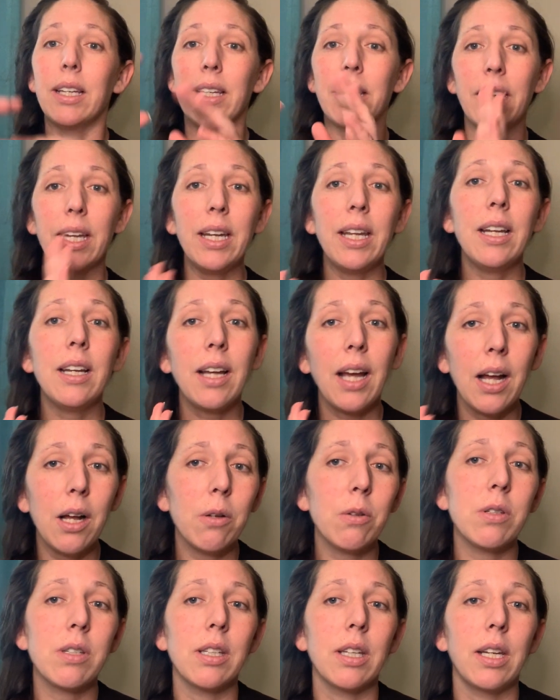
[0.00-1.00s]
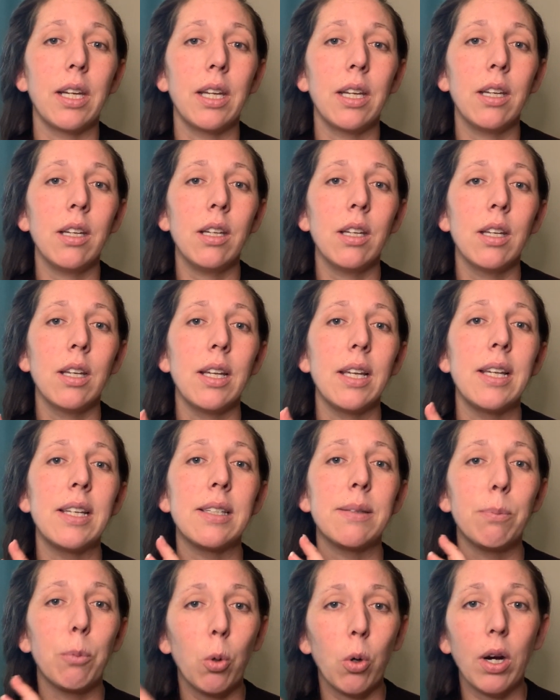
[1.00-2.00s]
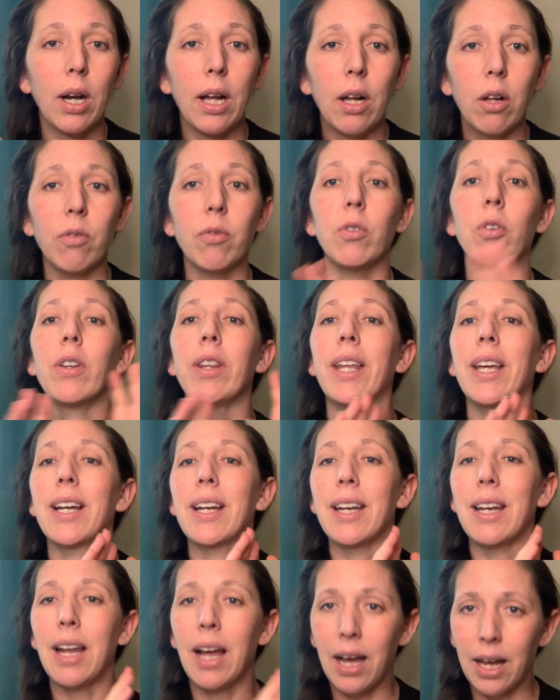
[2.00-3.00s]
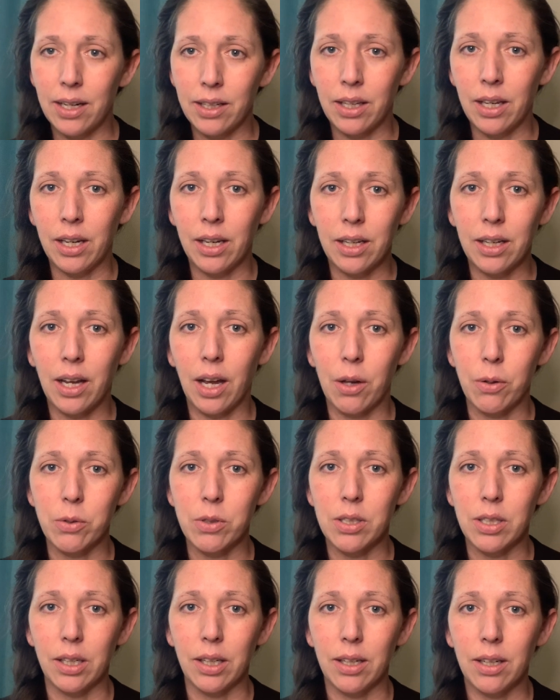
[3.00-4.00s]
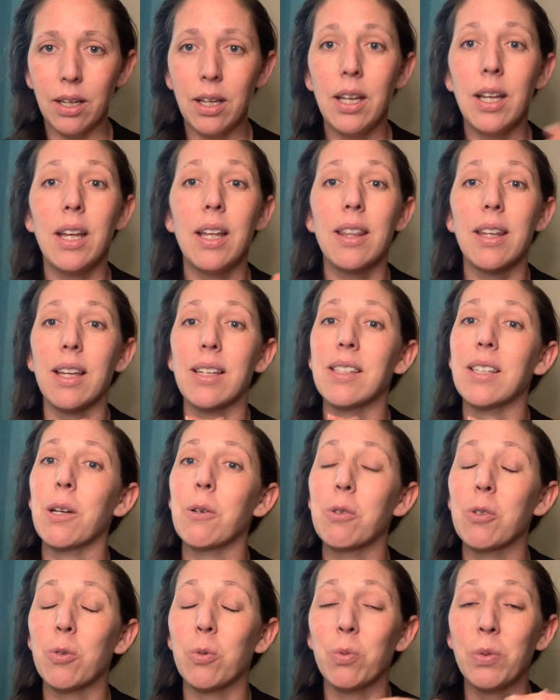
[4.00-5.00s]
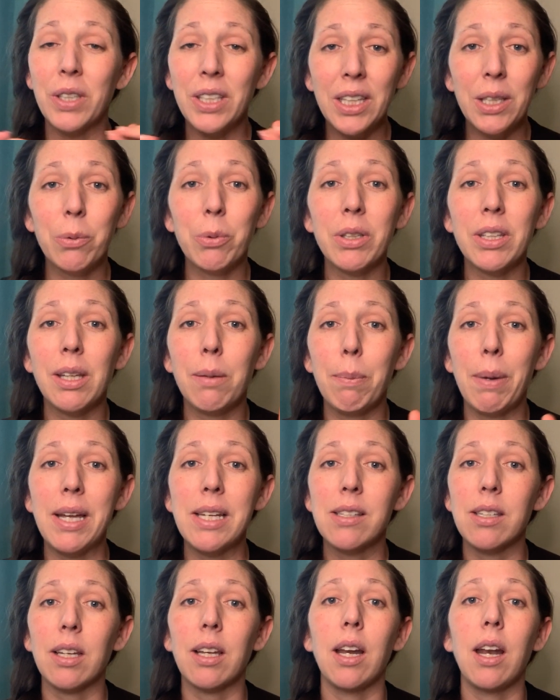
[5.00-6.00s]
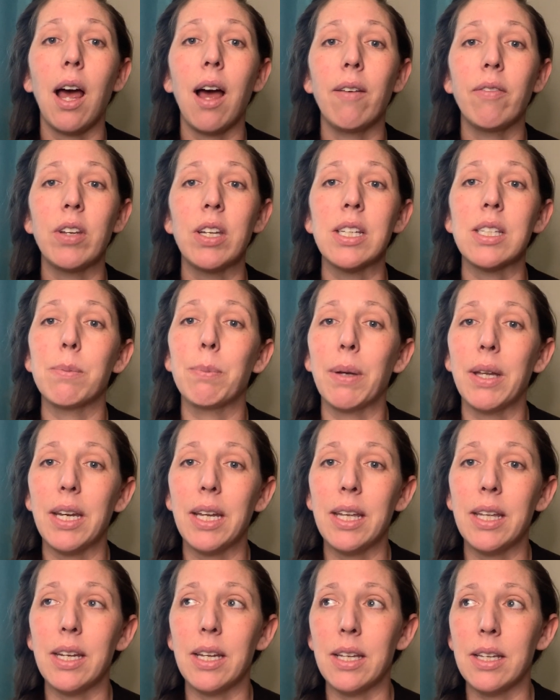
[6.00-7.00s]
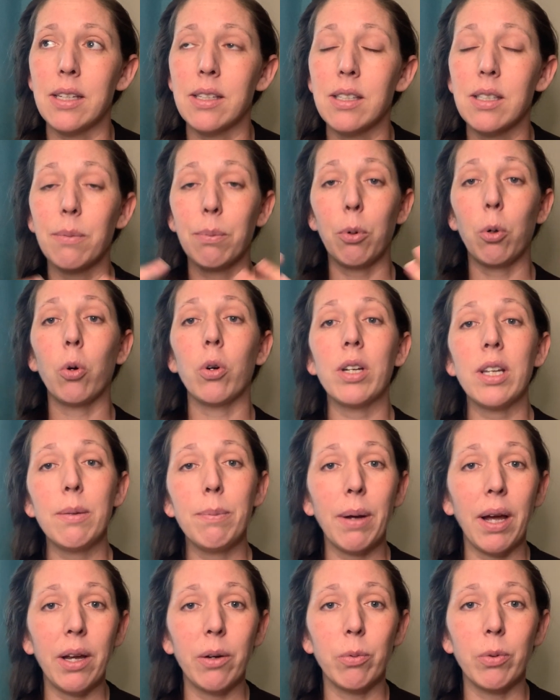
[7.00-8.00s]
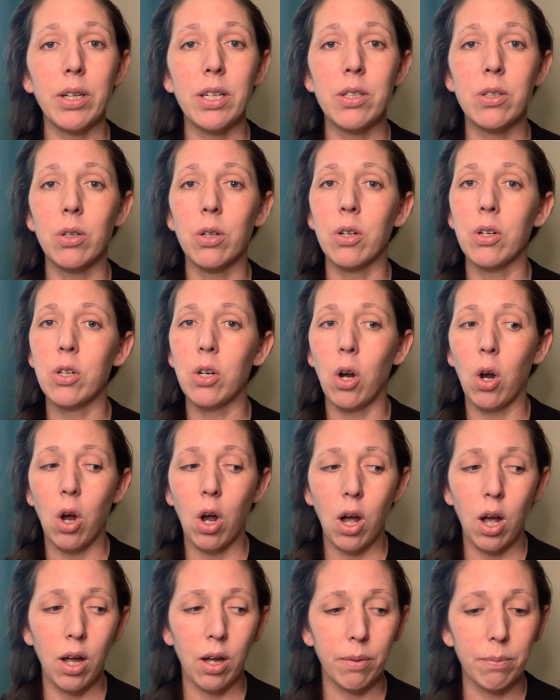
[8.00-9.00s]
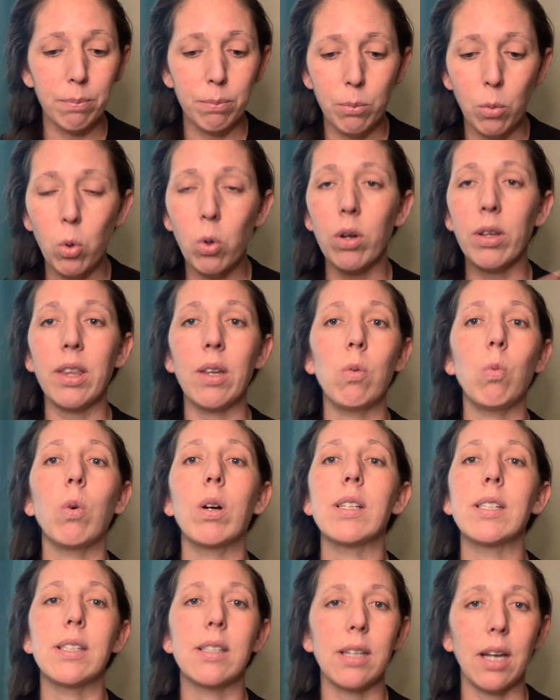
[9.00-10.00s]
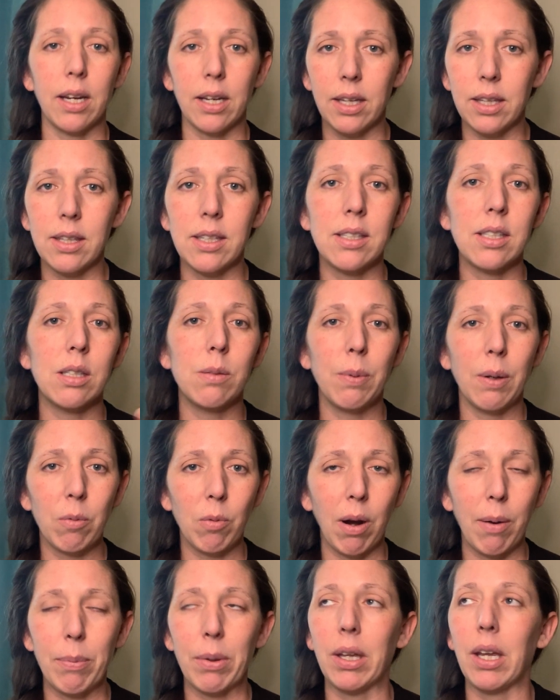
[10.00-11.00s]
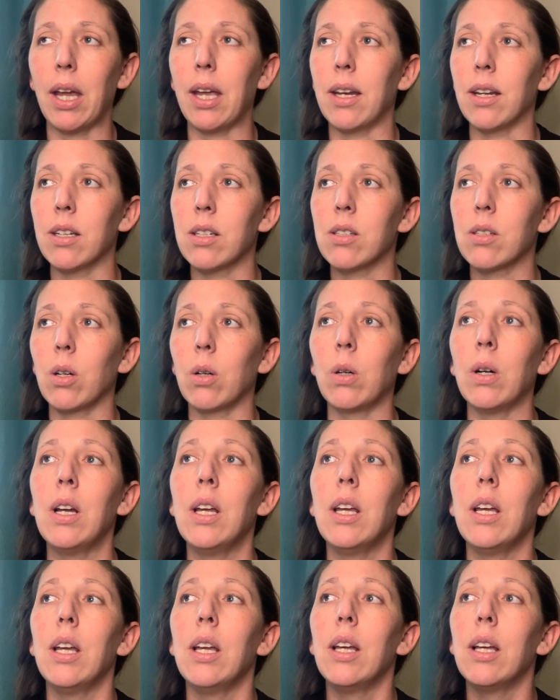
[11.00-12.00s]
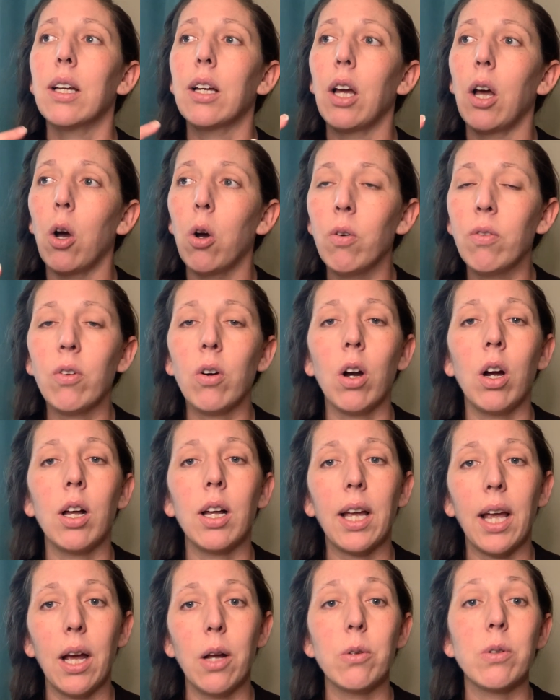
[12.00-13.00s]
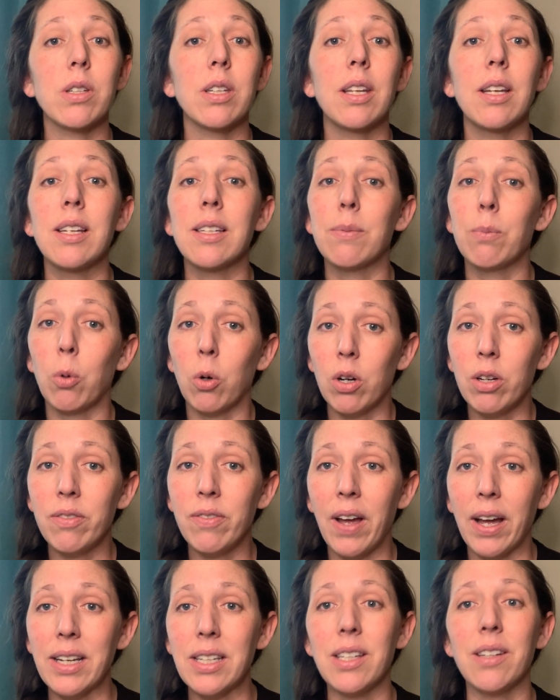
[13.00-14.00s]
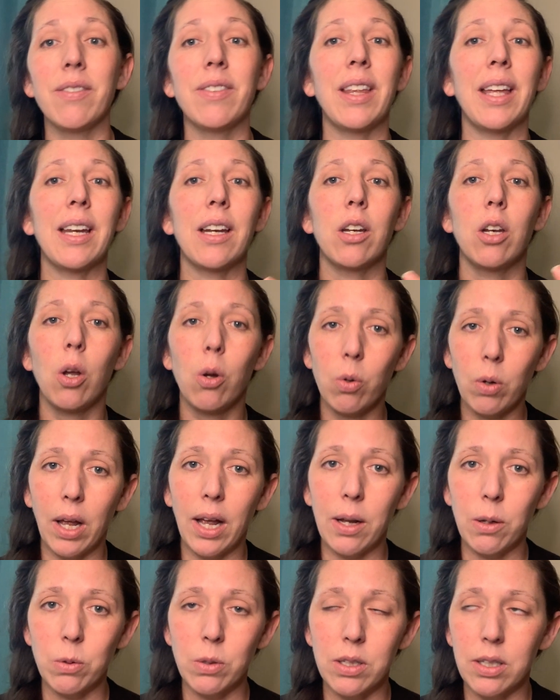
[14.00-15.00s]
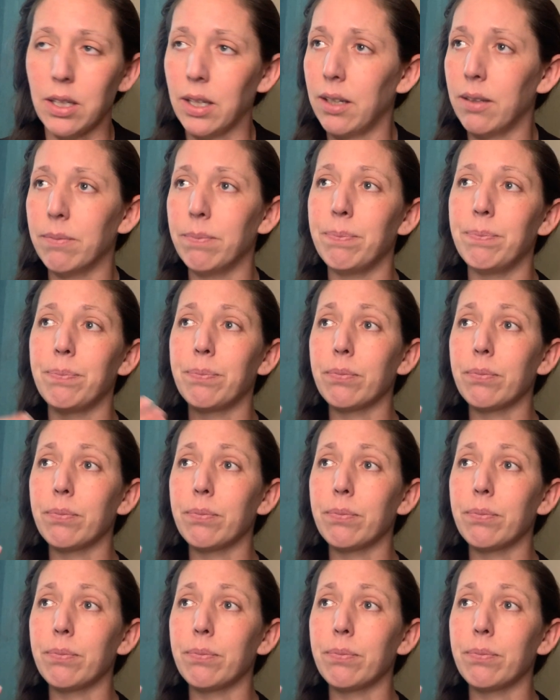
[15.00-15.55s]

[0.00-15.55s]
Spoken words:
Getting counseling is more helpful than not getting counseling. That sounds really basic and obvious, but it is supported by research, more than one study. This has been replicated. So overall, counseling is more effective than no counseling.